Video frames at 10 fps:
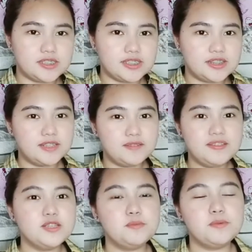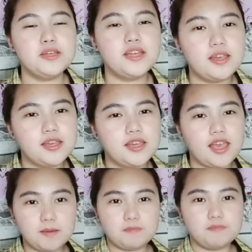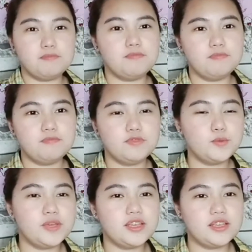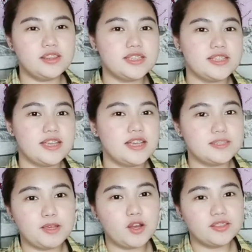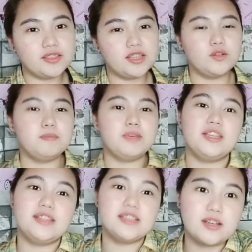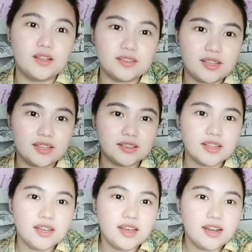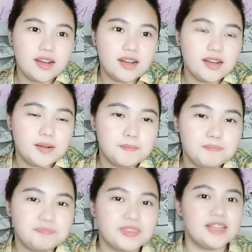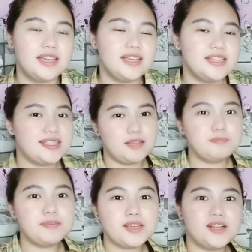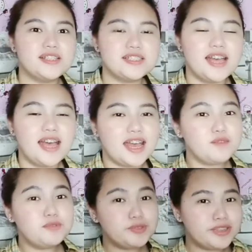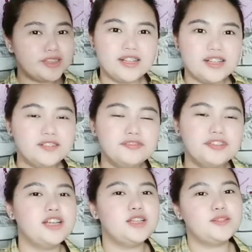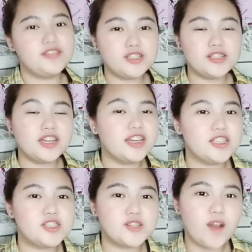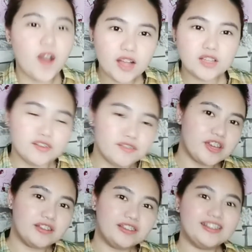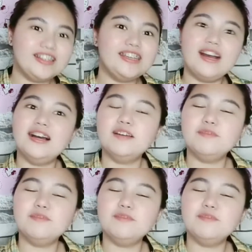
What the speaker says: the reason why I am doing this as my content or making this a content is that because I would love to encourage all of the other young